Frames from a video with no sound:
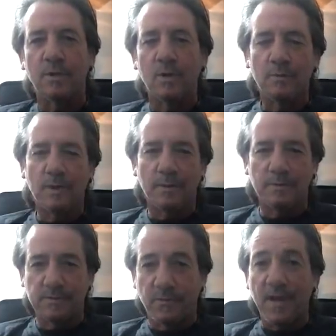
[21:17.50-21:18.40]
It was
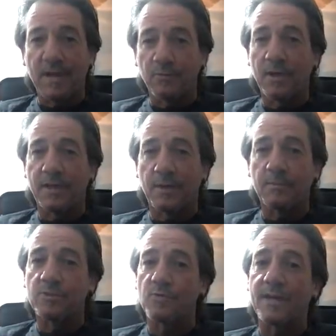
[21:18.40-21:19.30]
very rare that we
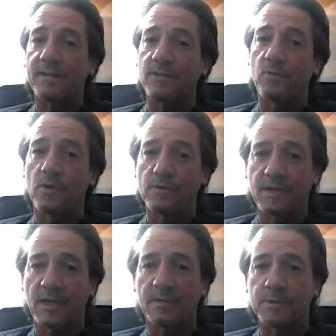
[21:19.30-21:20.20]
drank at the wrong
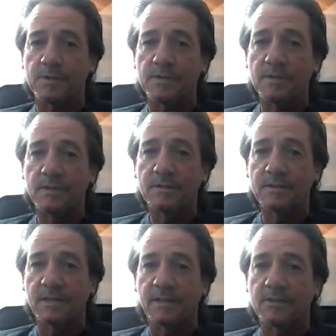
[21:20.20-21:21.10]
times, to tell you
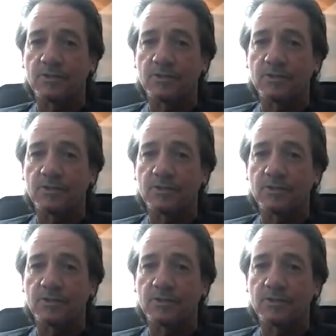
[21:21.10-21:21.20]
the truth.